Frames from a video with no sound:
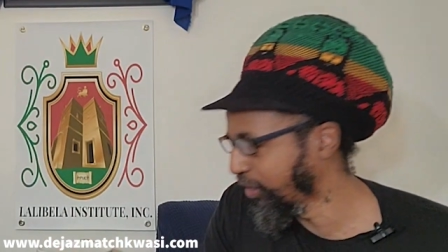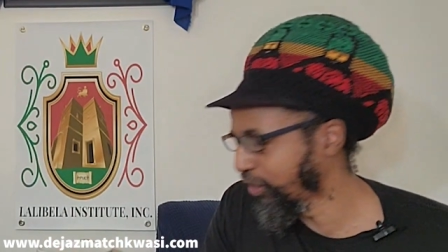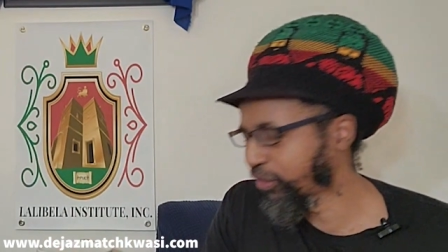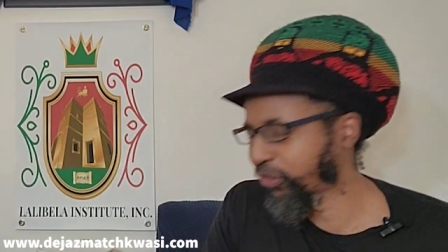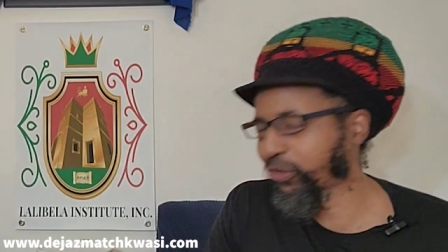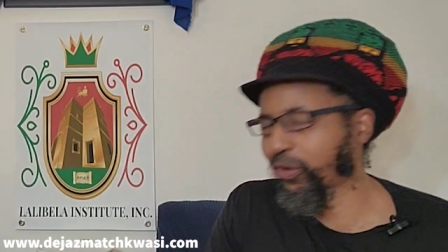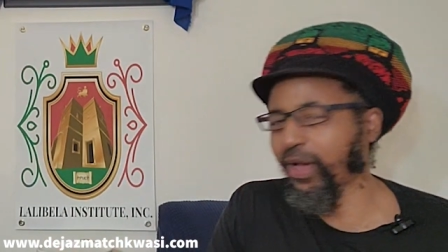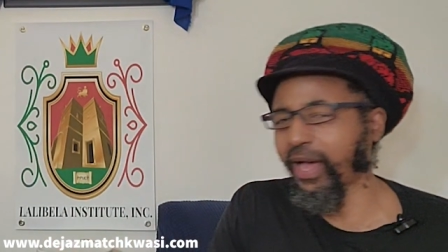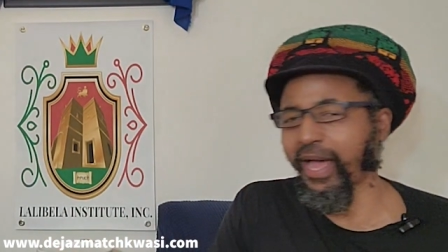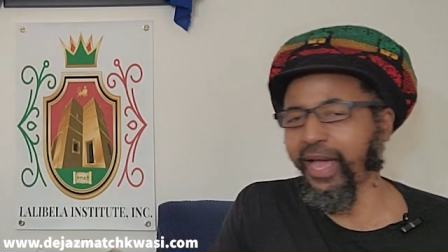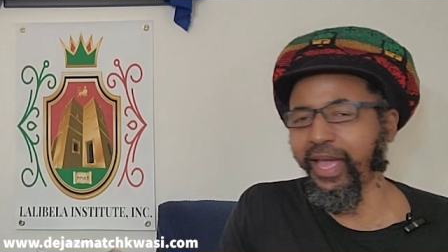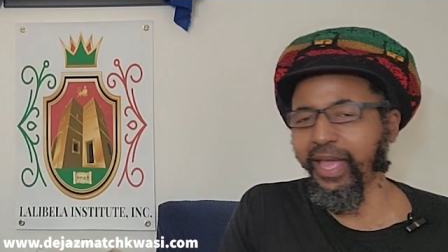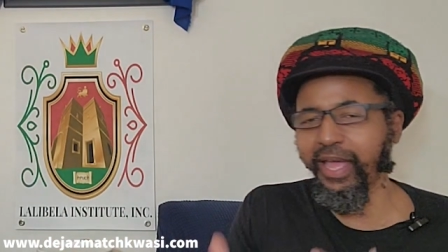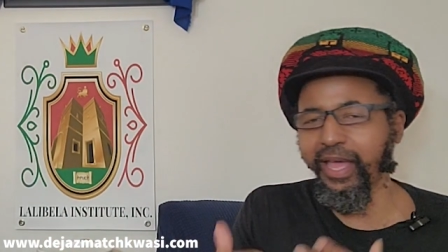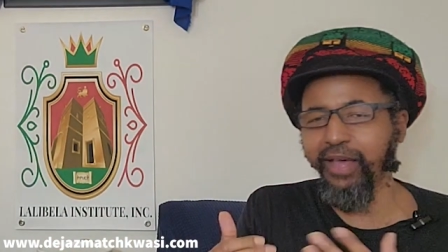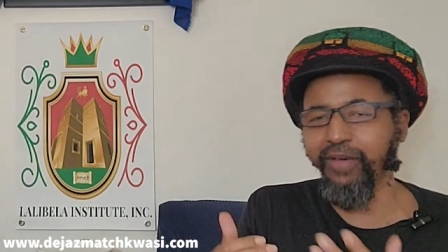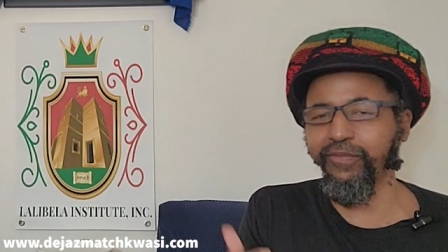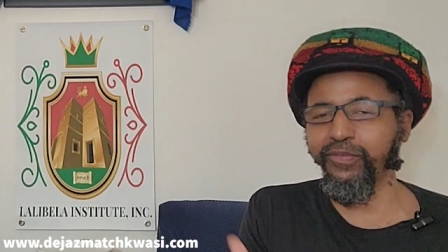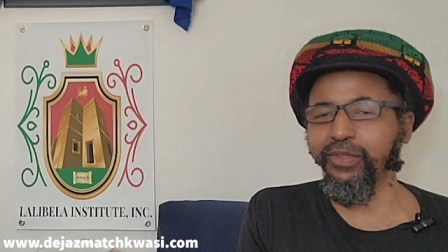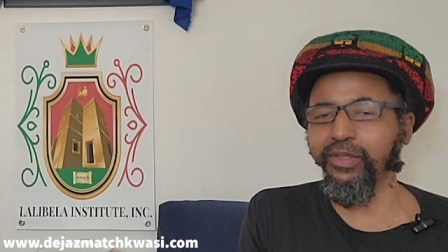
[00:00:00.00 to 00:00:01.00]
I. So I
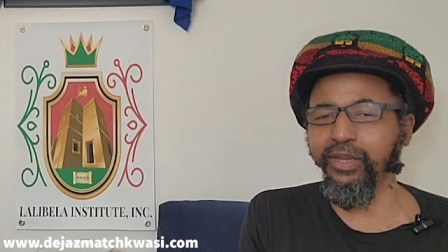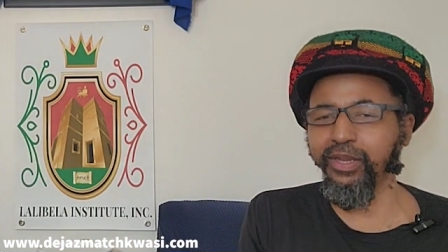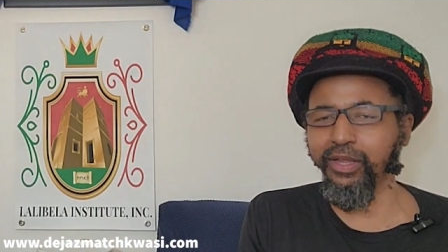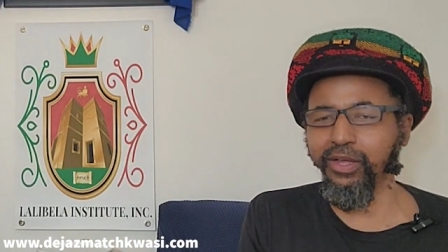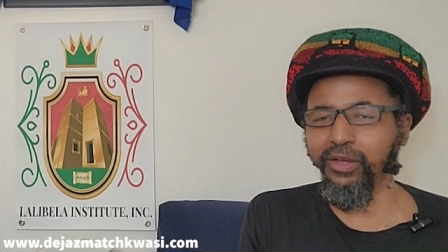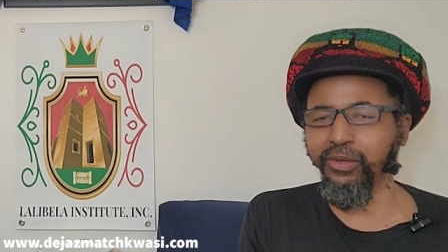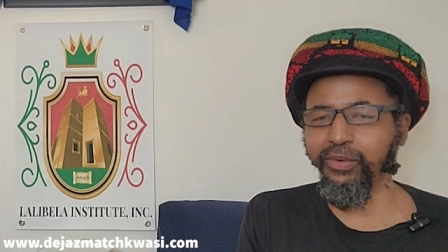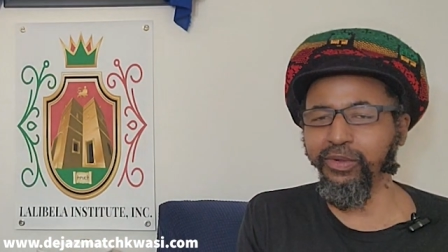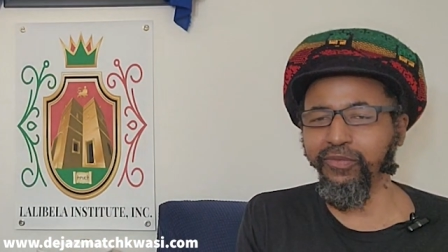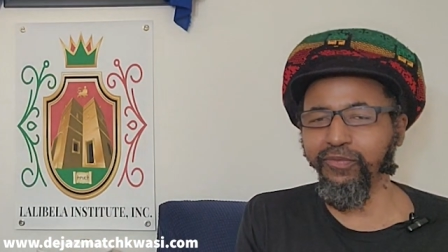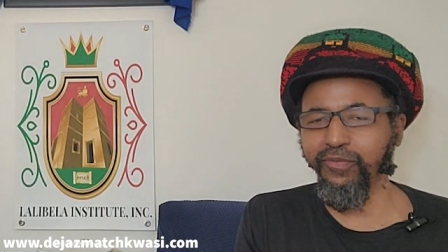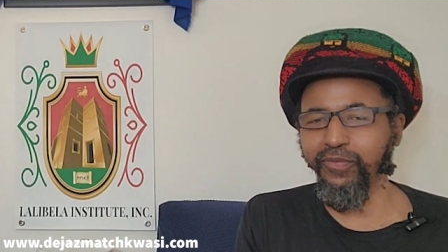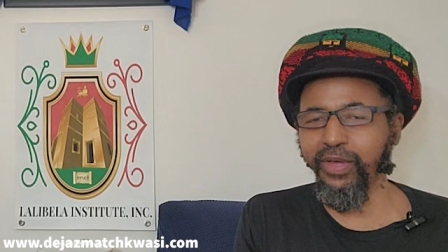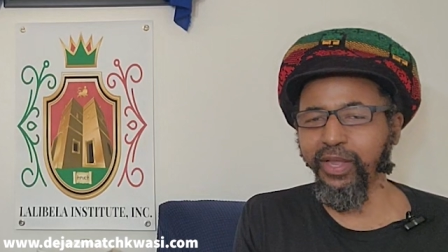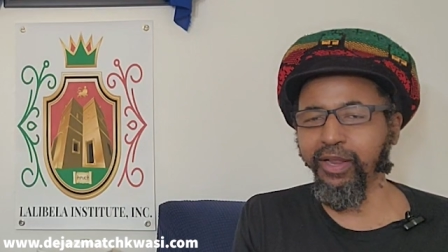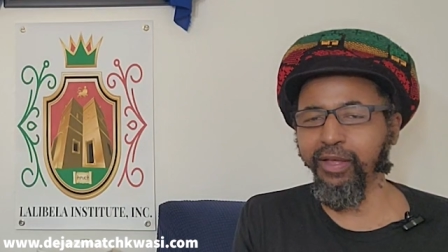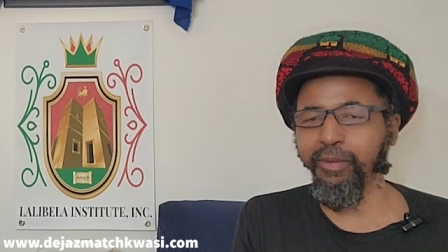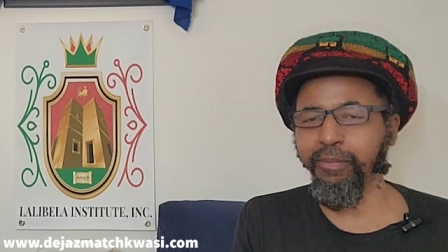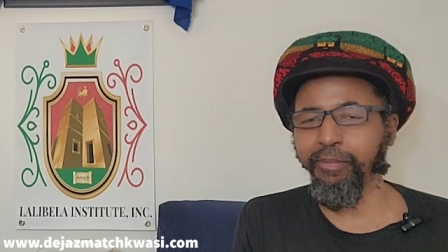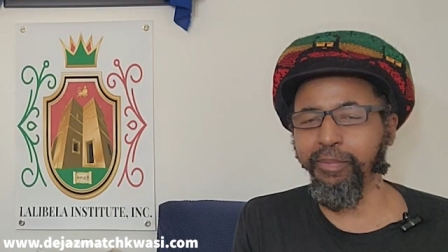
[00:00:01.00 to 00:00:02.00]
have to now
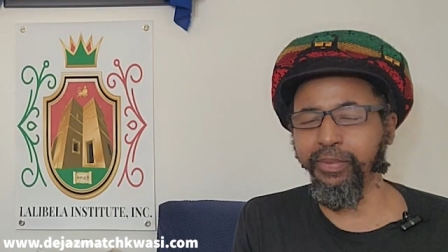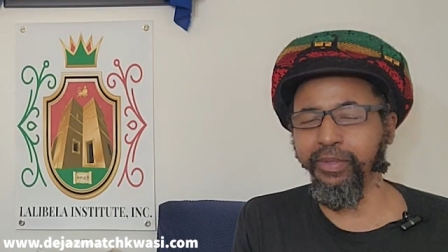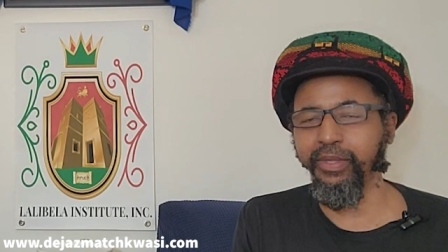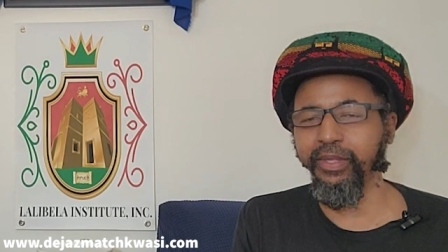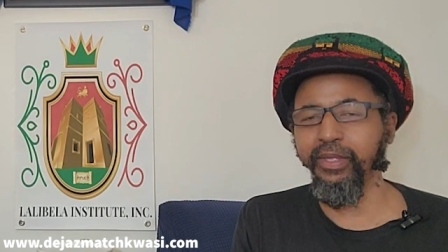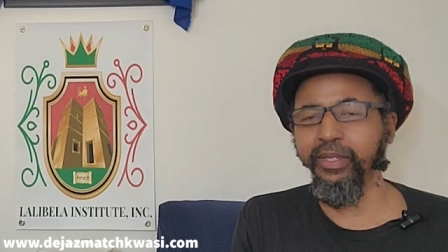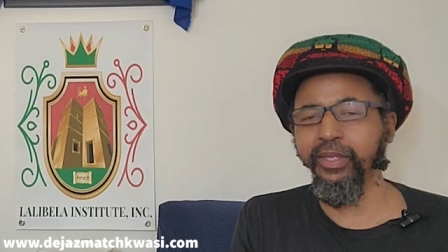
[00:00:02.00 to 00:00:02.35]
develop